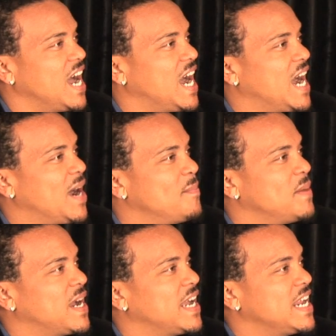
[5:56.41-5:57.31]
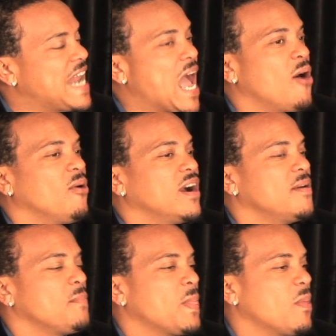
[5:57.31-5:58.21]
Now,
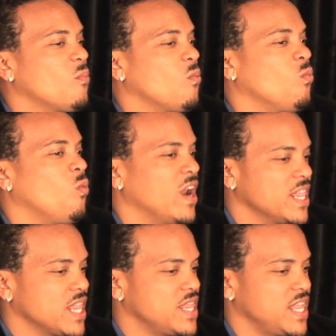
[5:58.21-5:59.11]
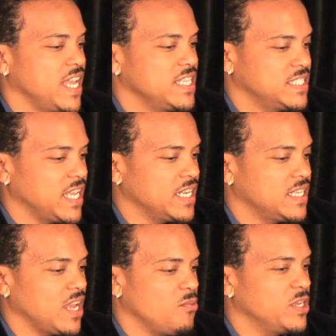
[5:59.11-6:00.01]
one of the things
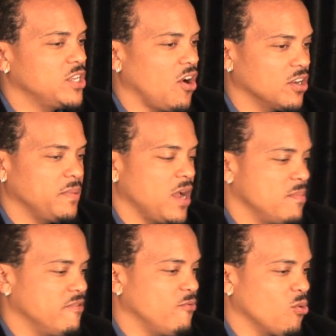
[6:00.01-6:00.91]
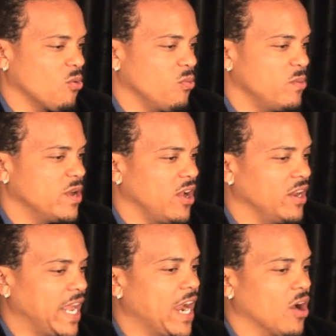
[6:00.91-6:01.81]
that we talked about before we went
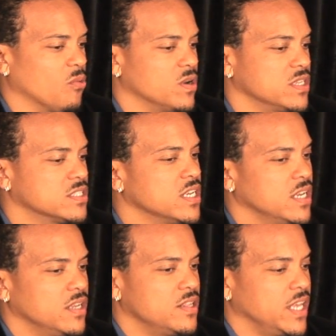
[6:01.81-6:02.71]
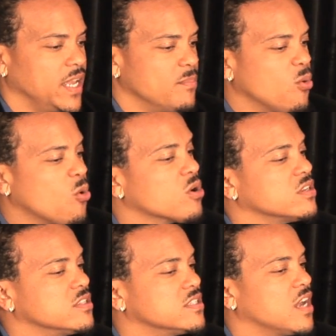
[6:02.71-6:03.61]
on air was the
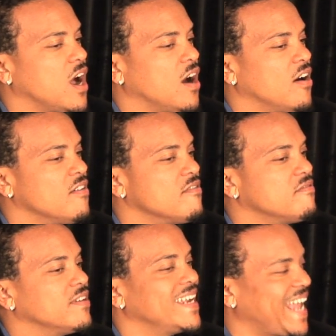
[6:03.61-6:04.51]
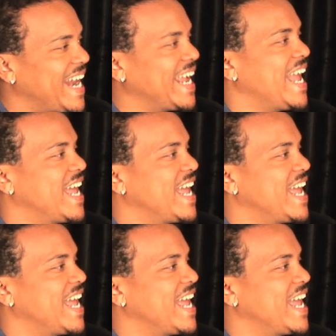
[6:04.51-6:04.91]
importance of getting